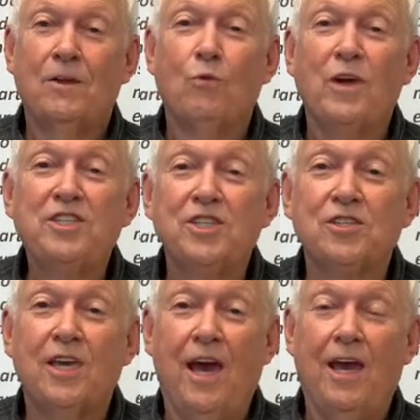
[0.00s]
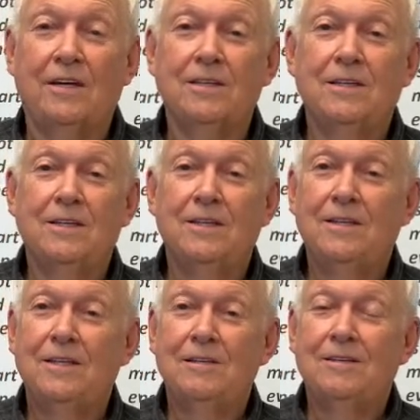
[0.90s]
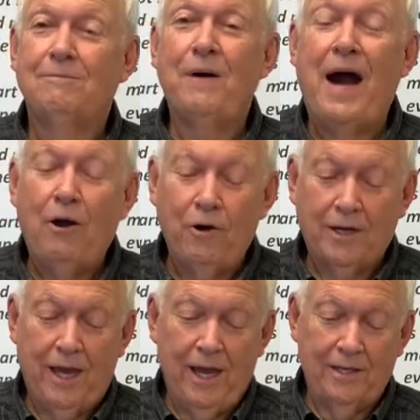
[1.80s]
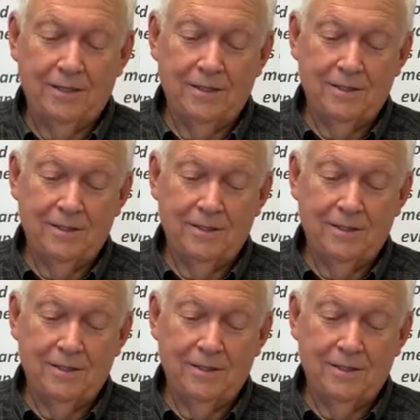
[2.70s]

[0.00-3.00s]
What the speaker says: Riches can't. Power can't.